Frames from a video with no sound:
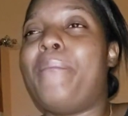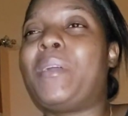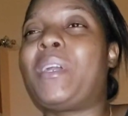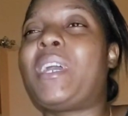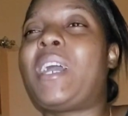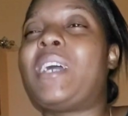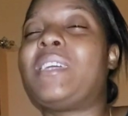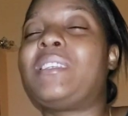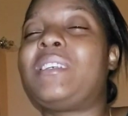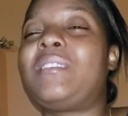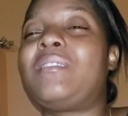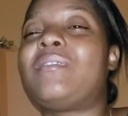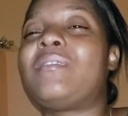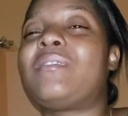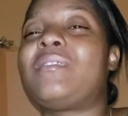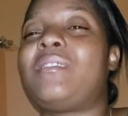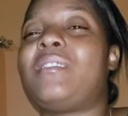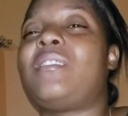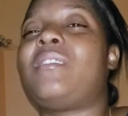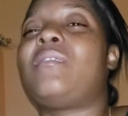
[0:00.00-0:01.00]
can't tell us
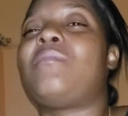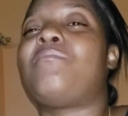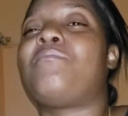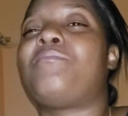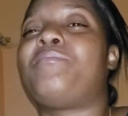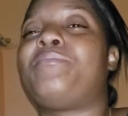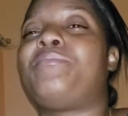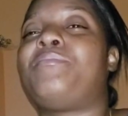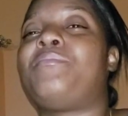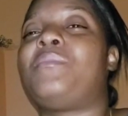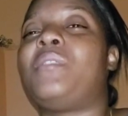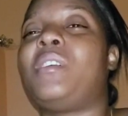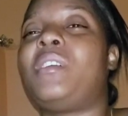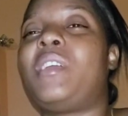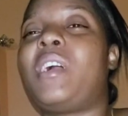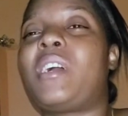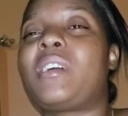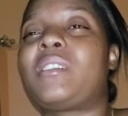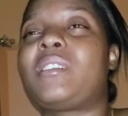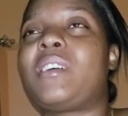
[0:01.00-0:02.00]
say the
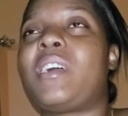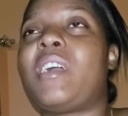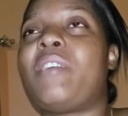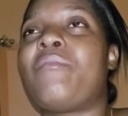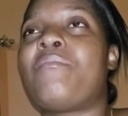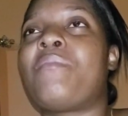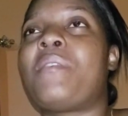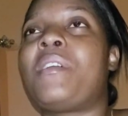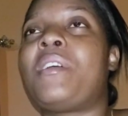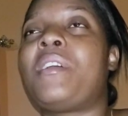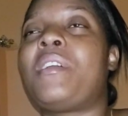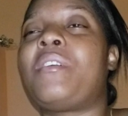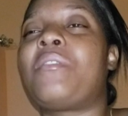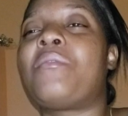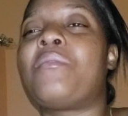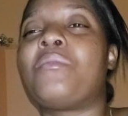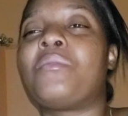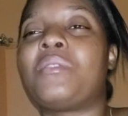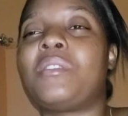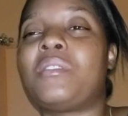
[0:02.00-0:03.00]
doctor everybody they
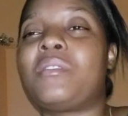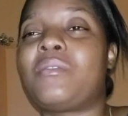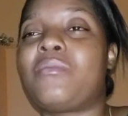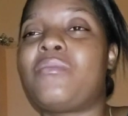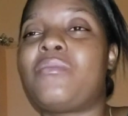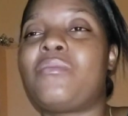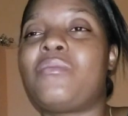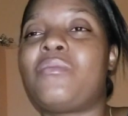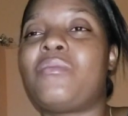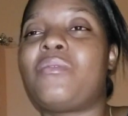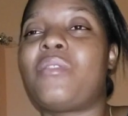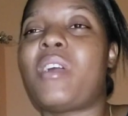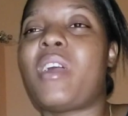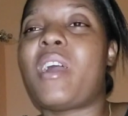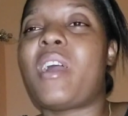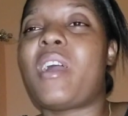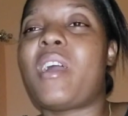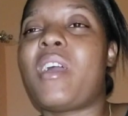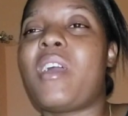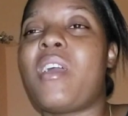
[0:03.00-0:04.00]
done this so
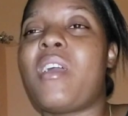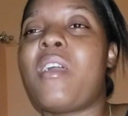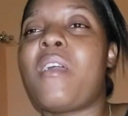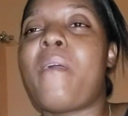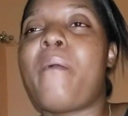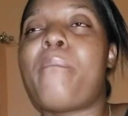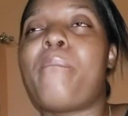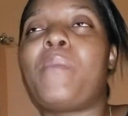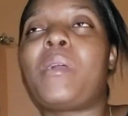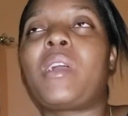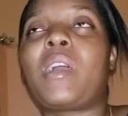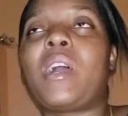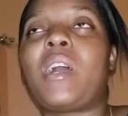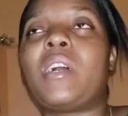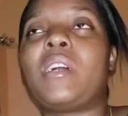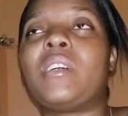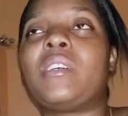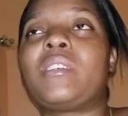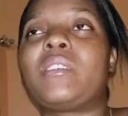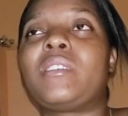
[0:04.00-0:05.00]

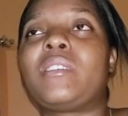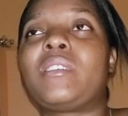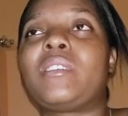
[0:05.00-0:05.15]
because